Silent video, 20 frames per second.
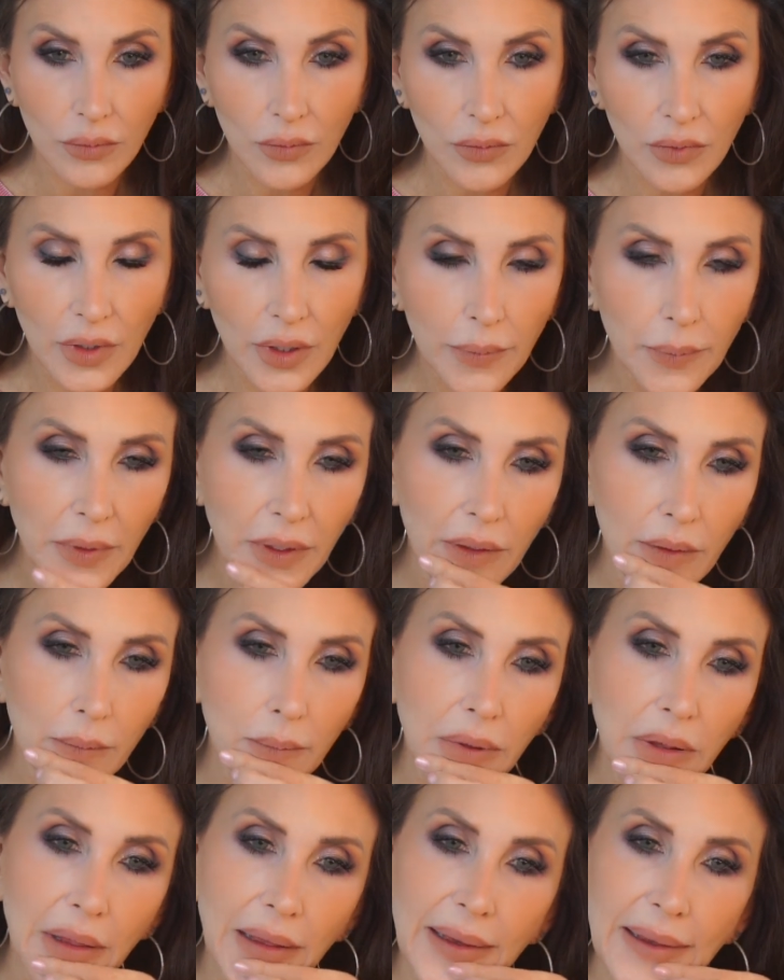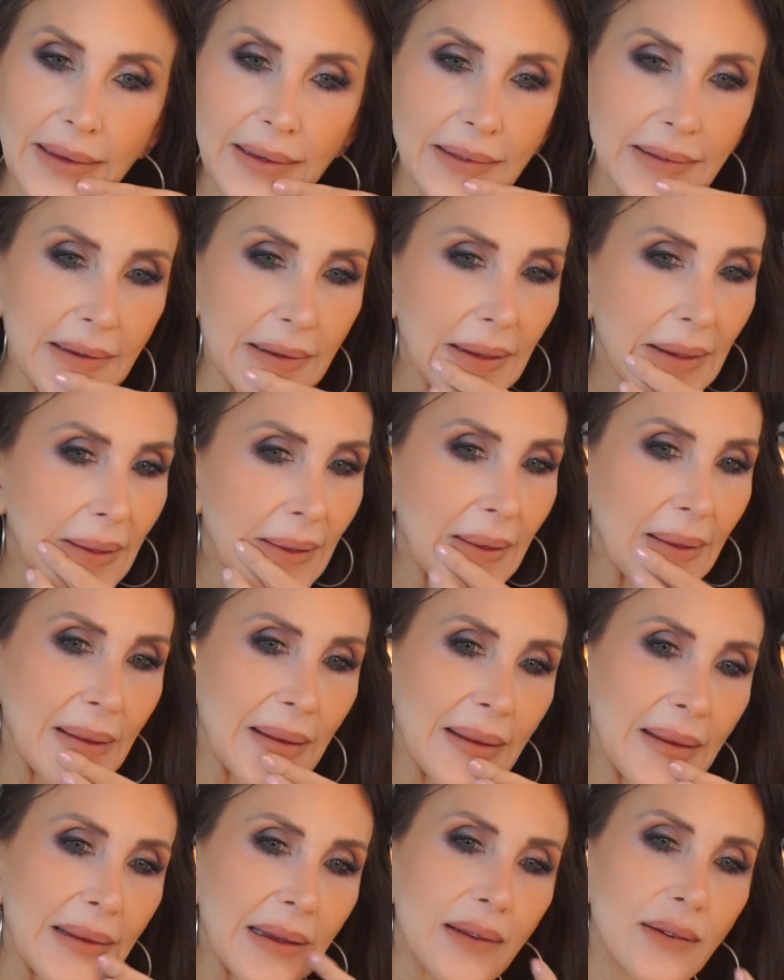rub it in place.
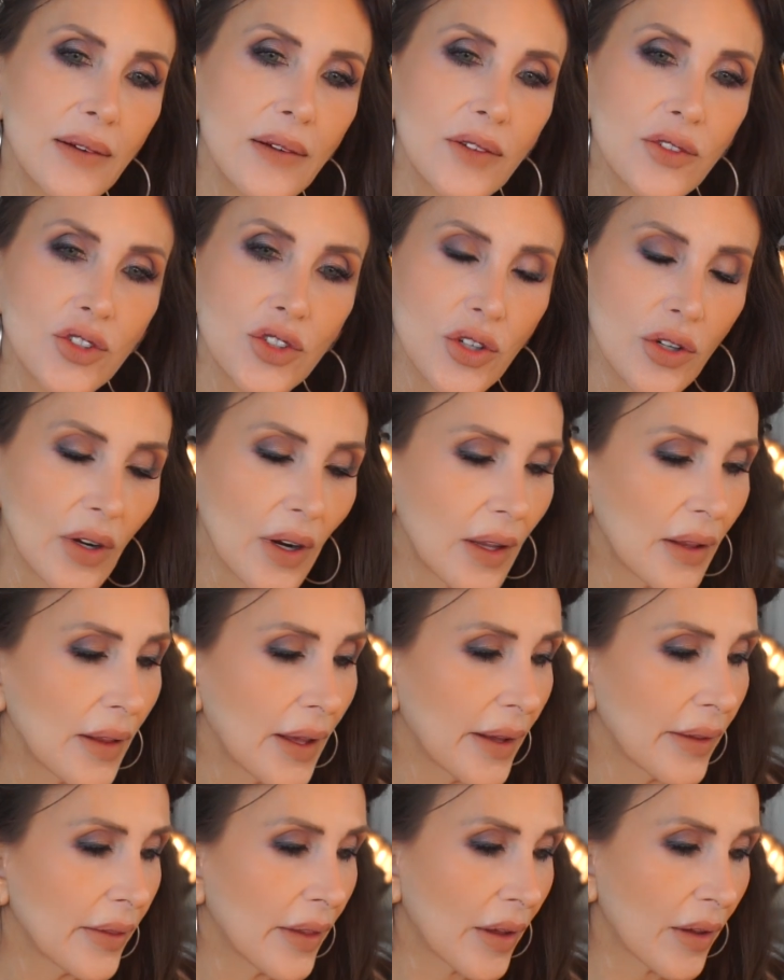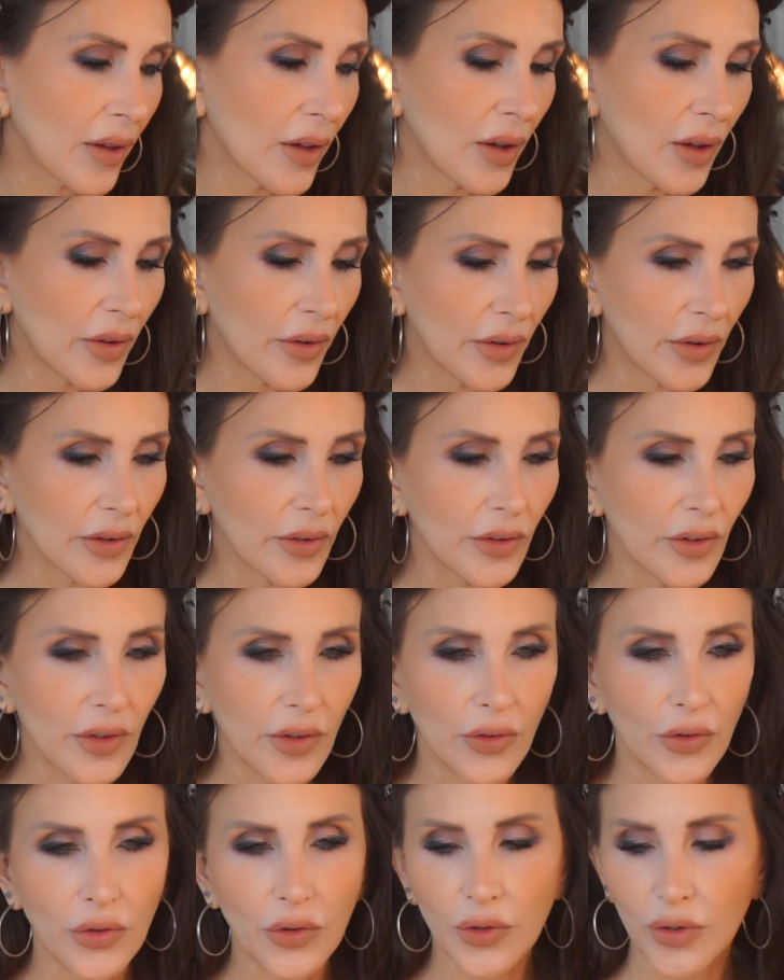I'm not sure I like that color. It
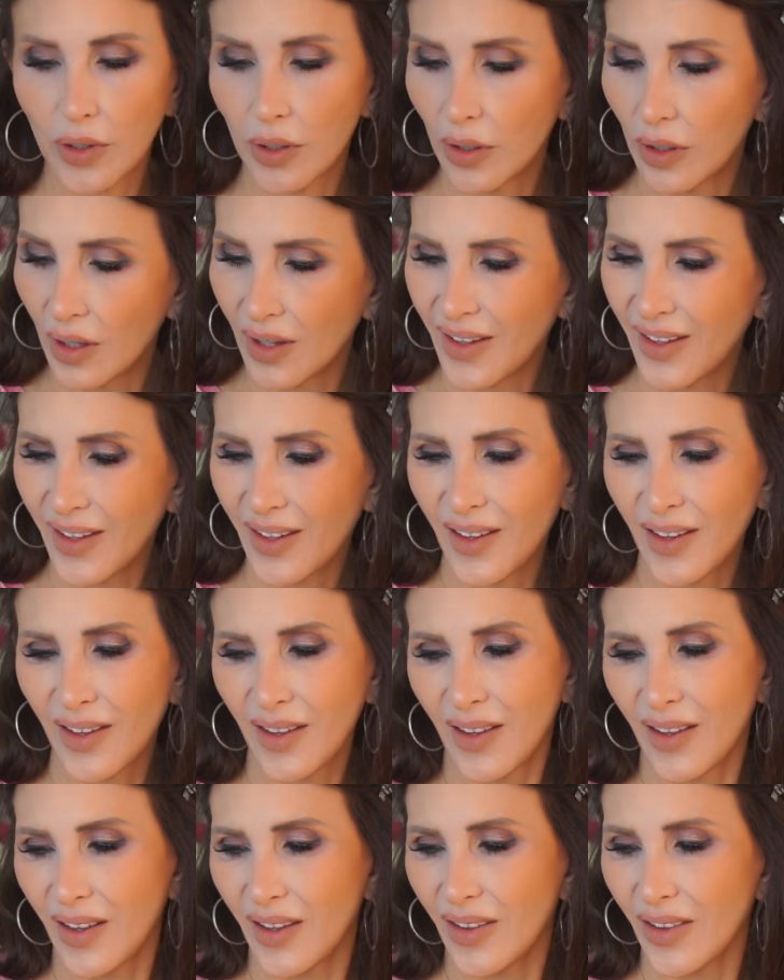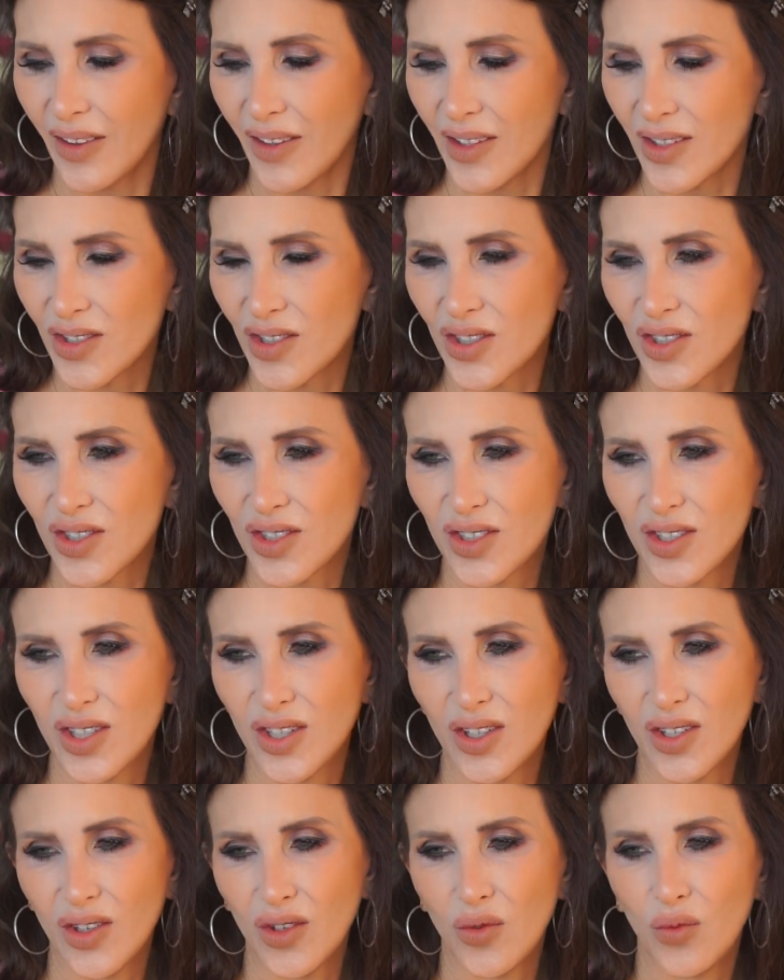looks
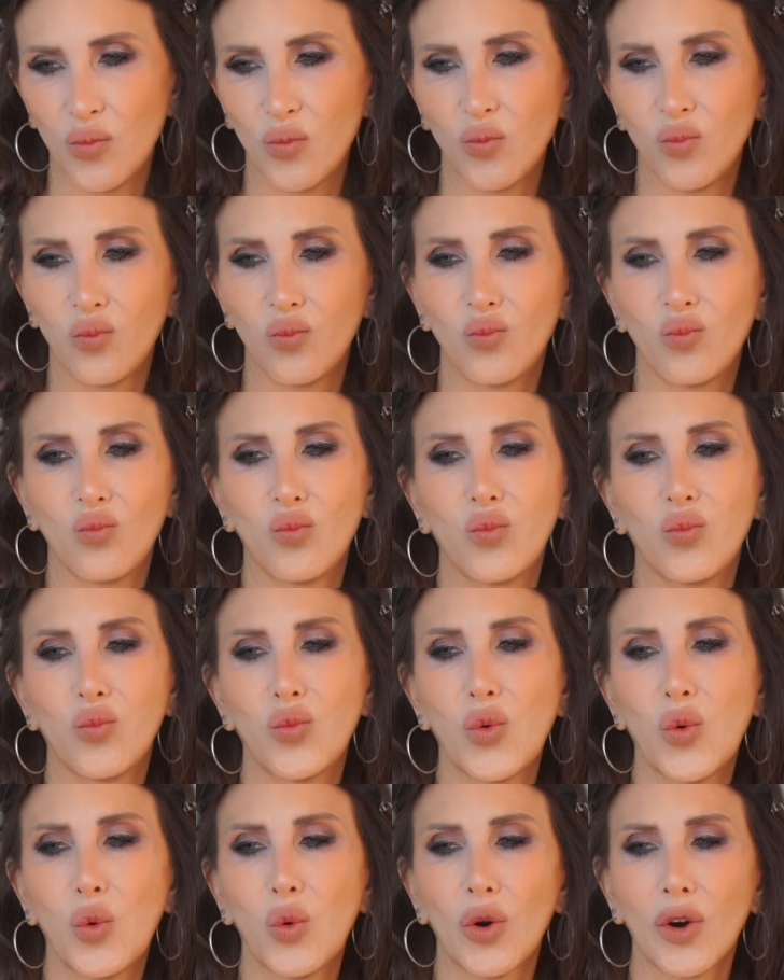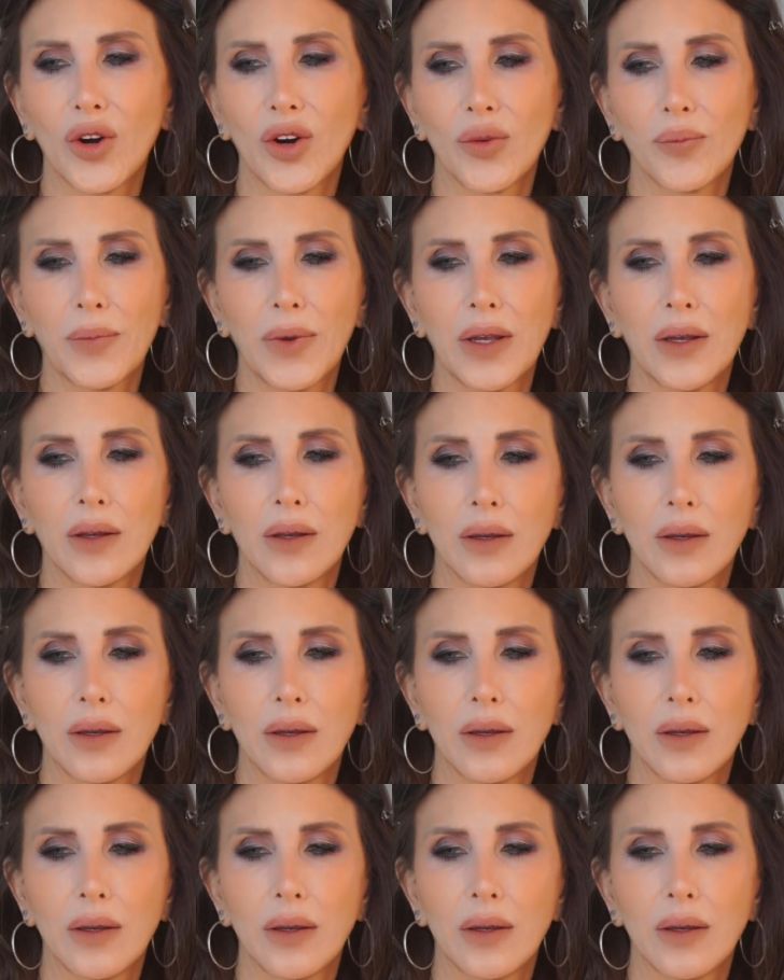too warm.